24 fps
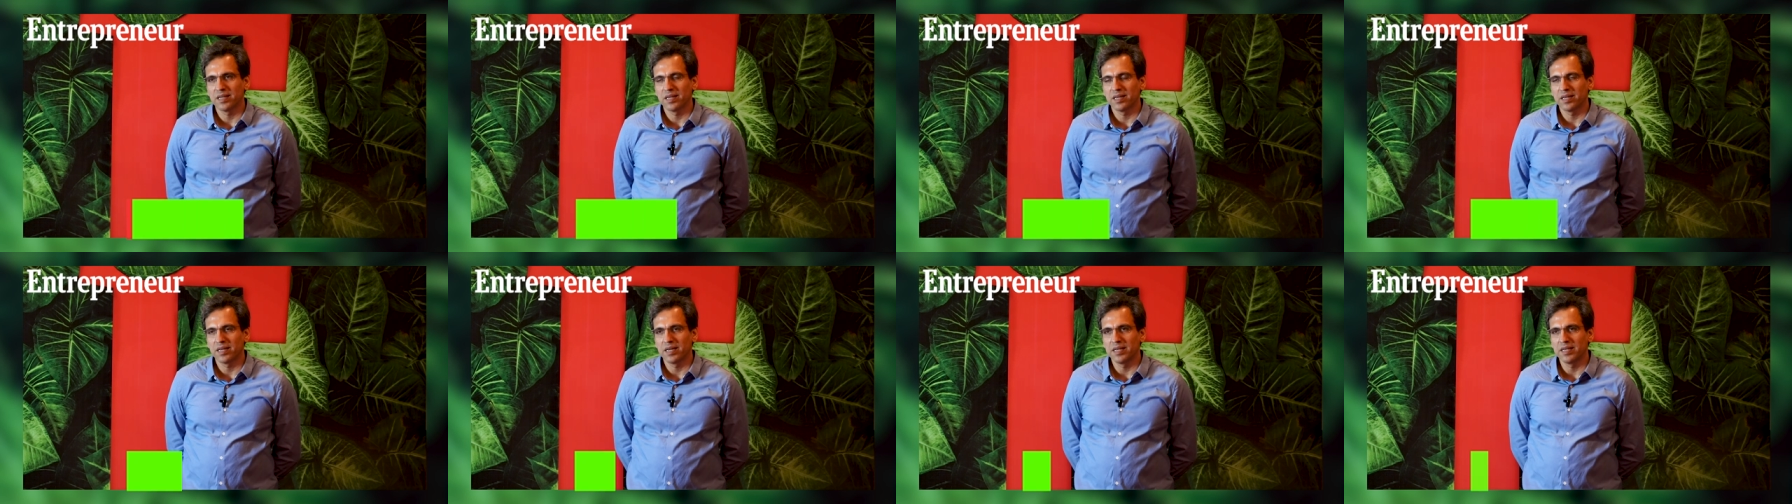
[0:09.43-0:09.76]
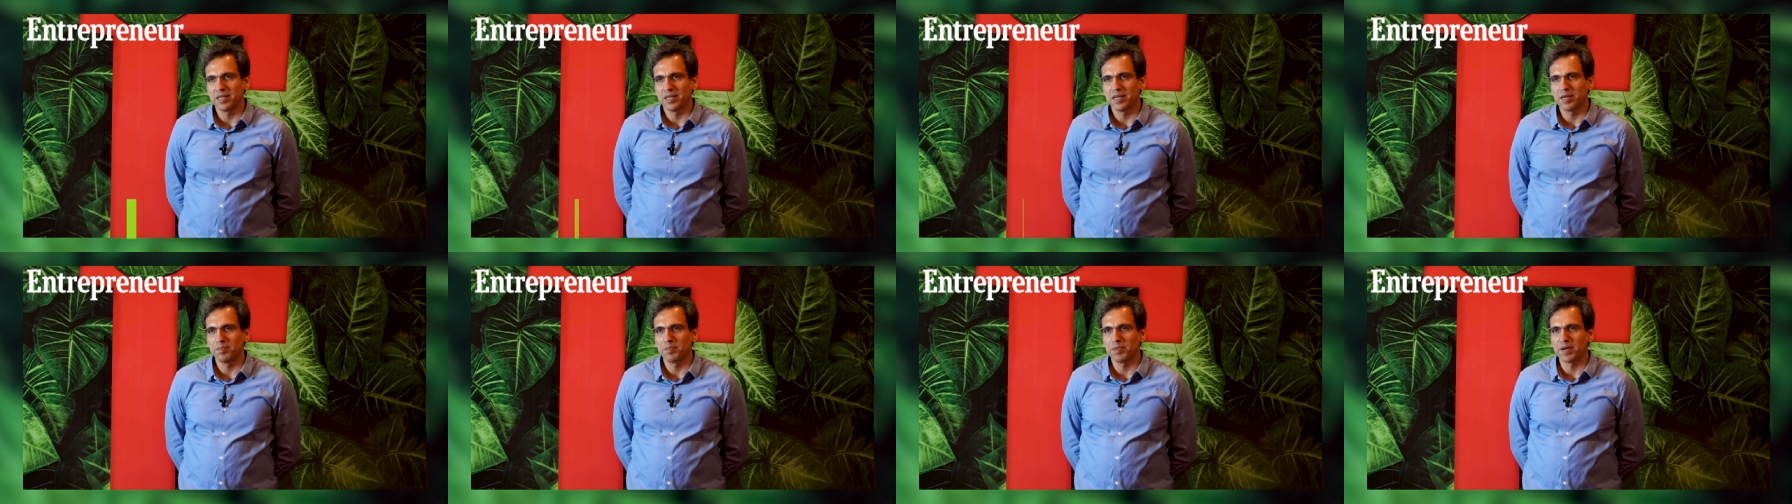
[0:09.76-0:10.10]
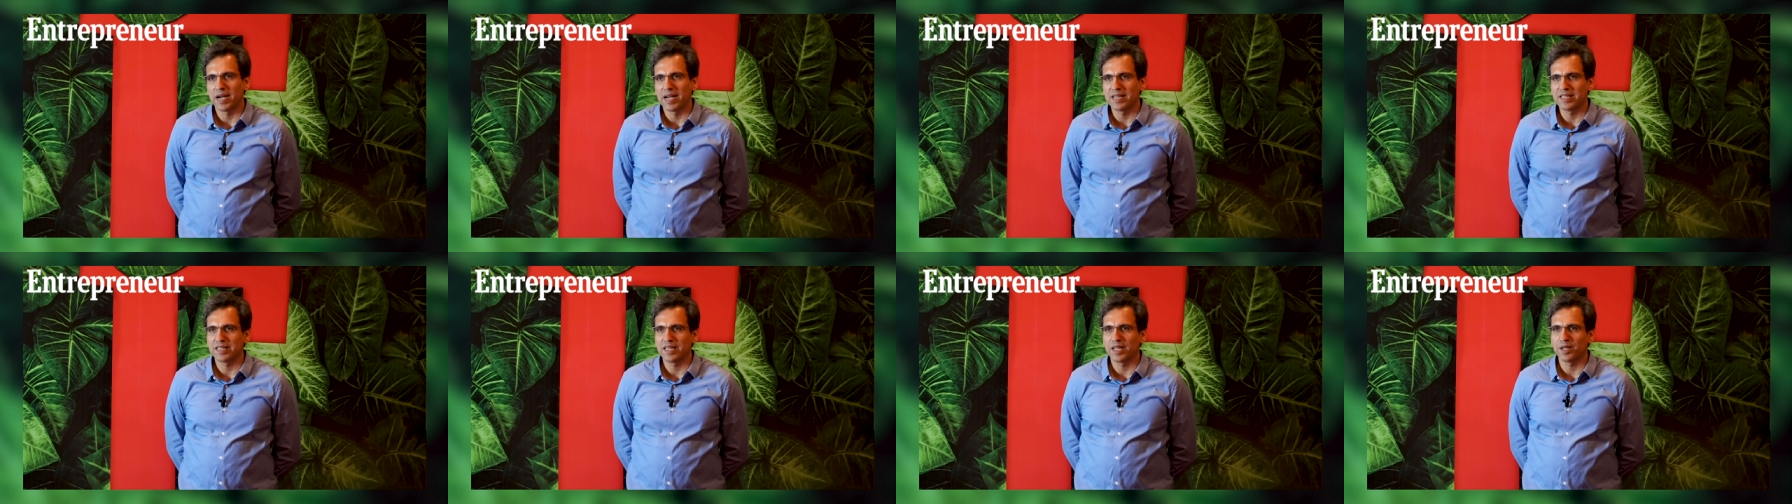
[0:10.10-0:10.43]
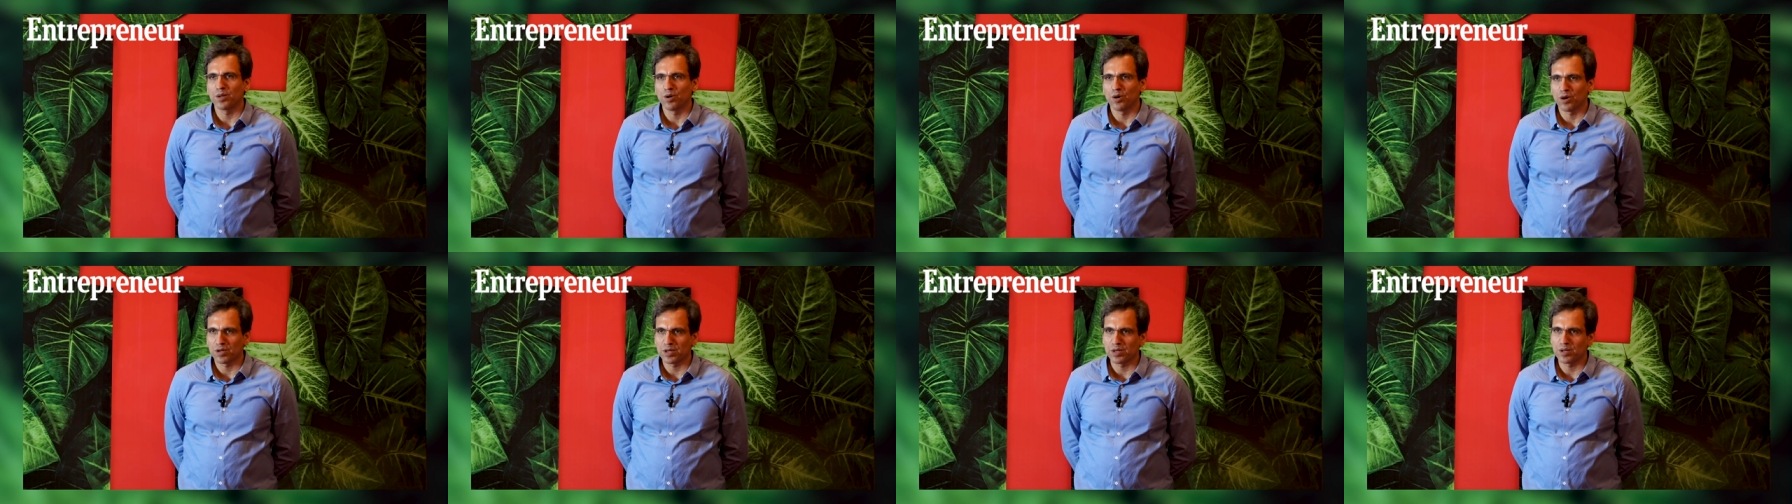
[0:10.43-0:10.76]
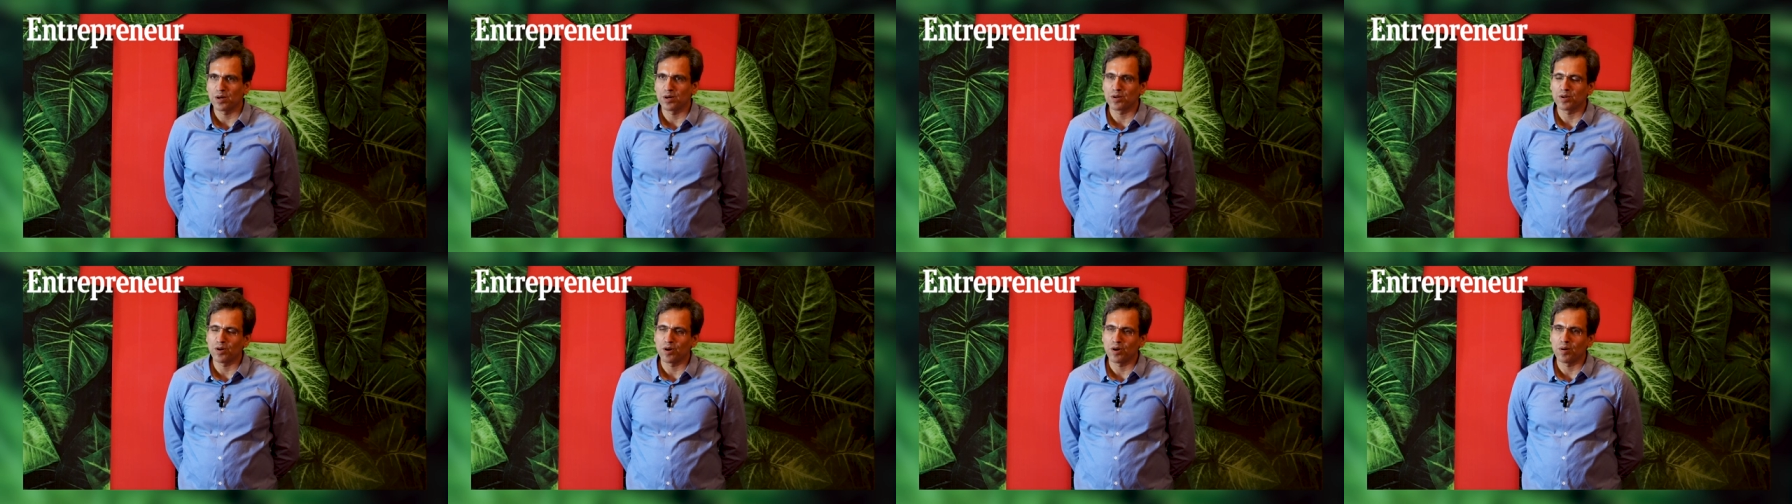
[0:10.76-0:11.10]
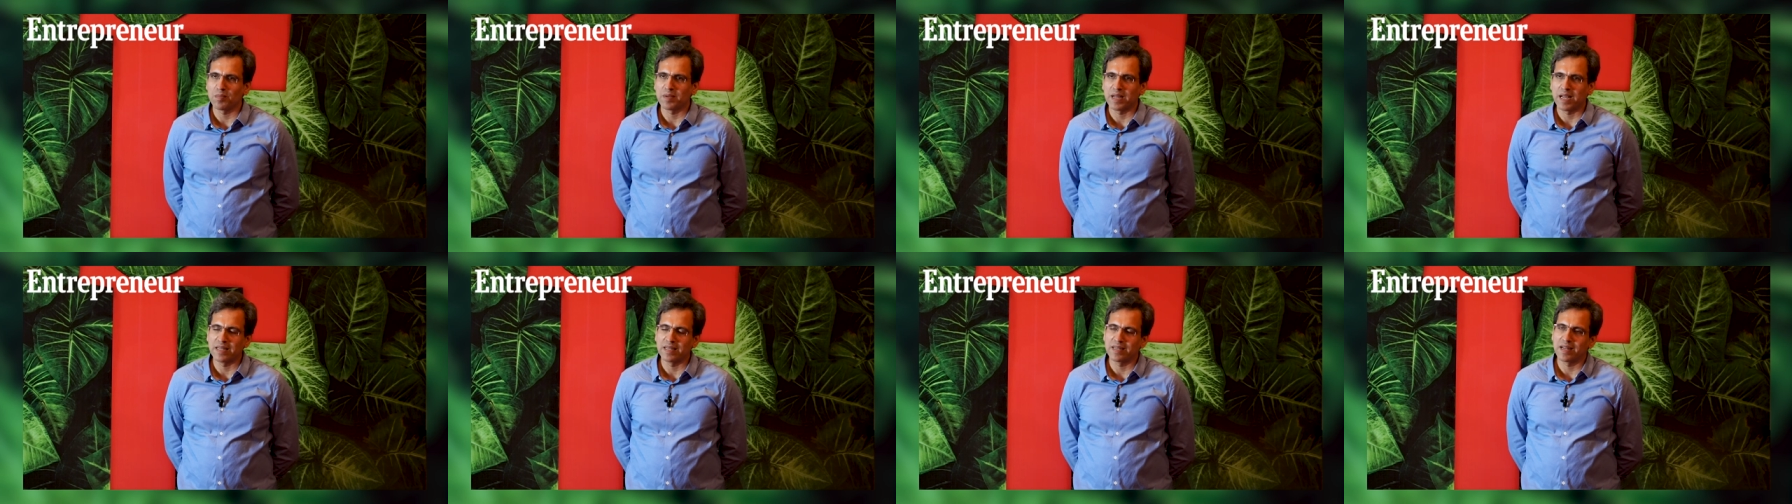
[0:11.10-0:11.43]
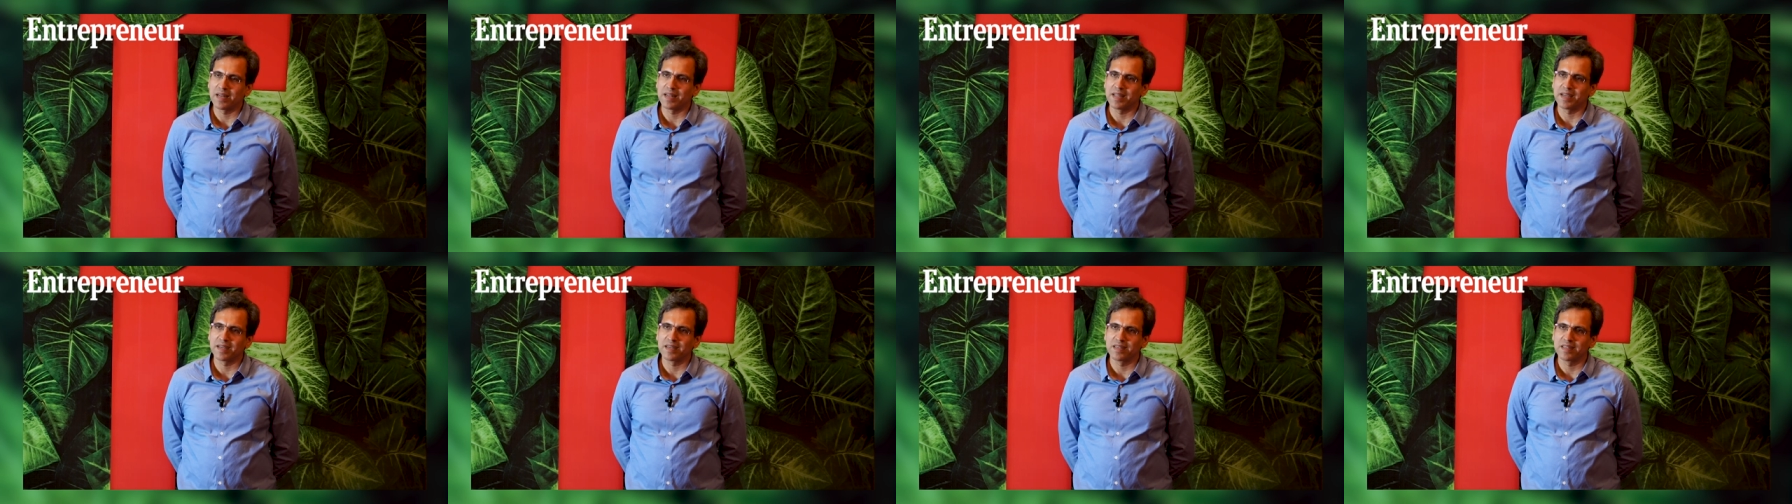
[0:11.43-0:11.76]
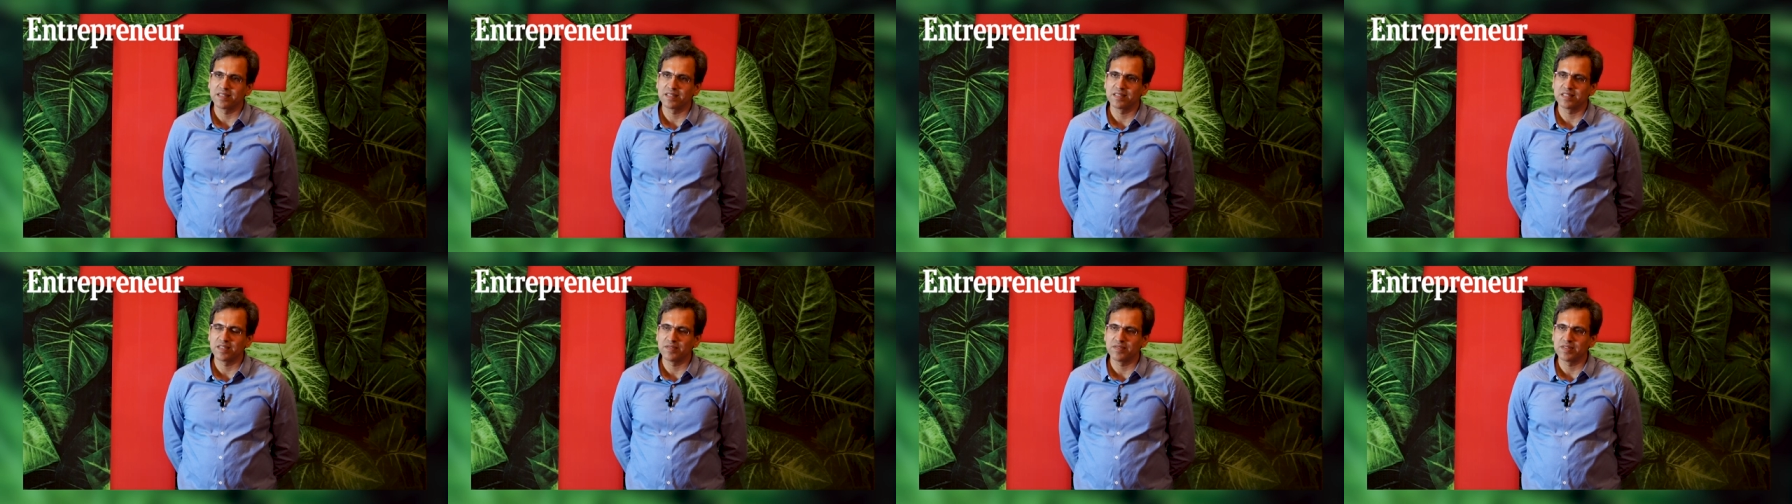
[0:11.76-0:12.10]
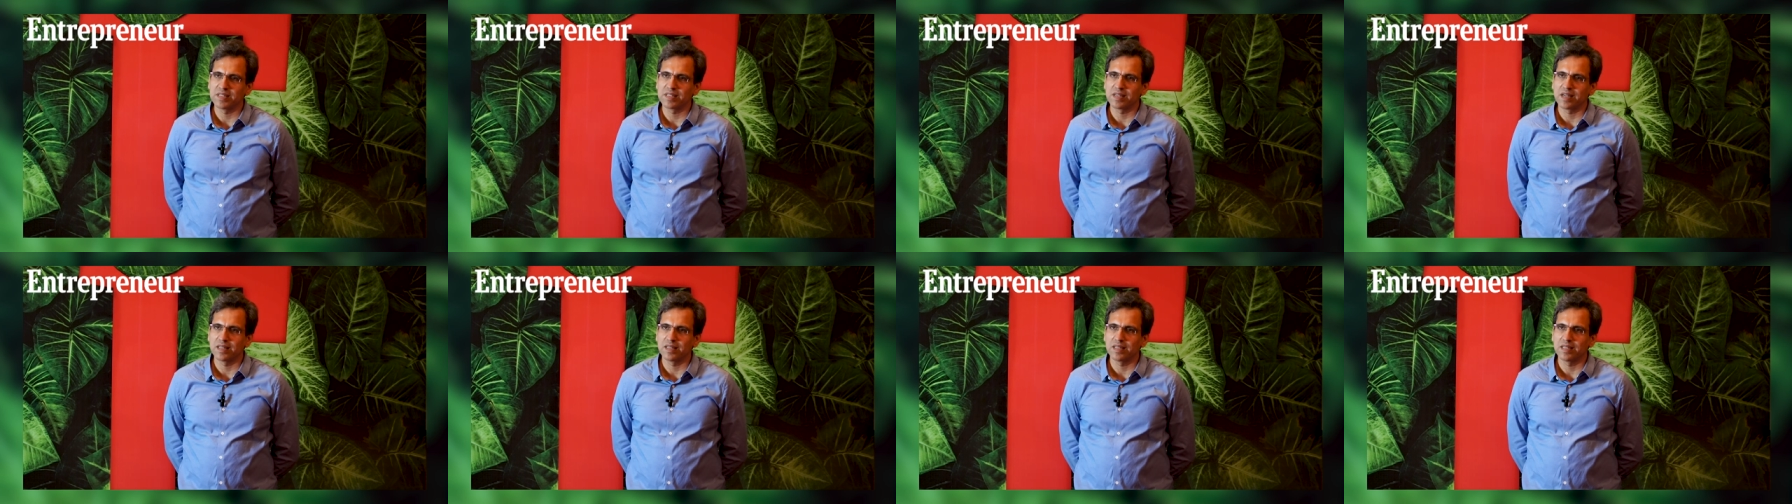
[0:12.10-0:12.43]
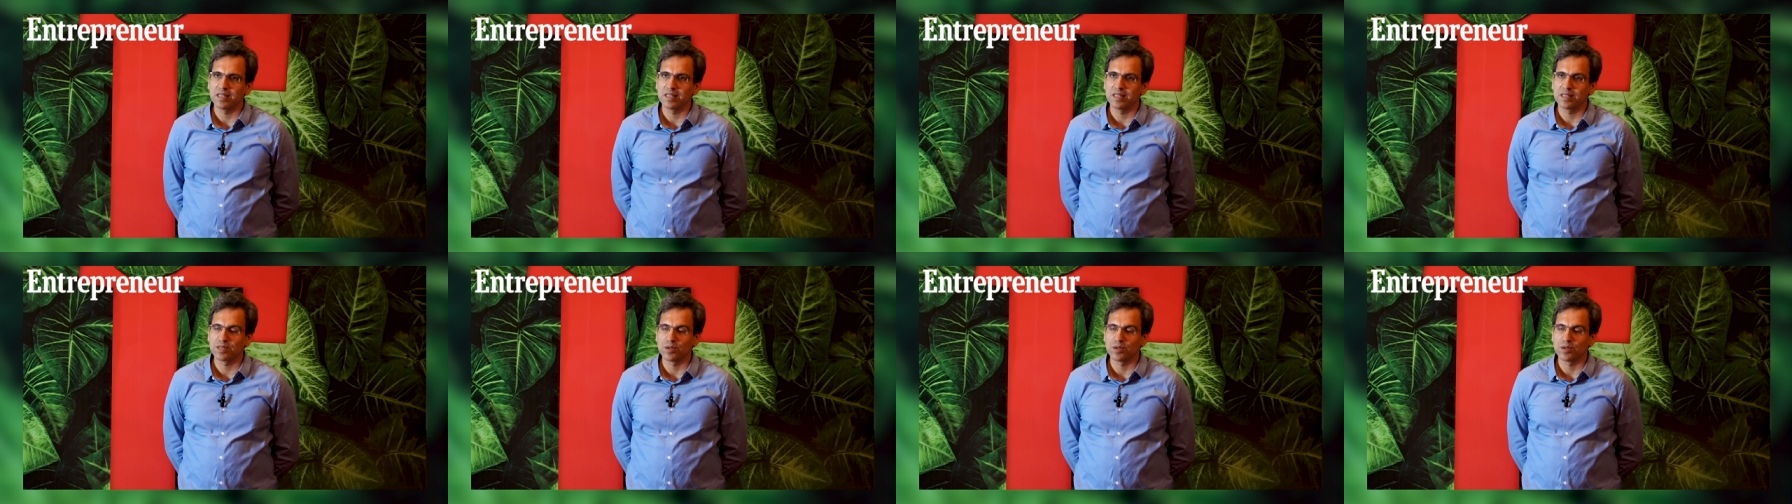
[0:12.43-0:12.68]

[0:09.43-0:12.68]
internet brands like Naukri.com, 99acres, Jeevansathi.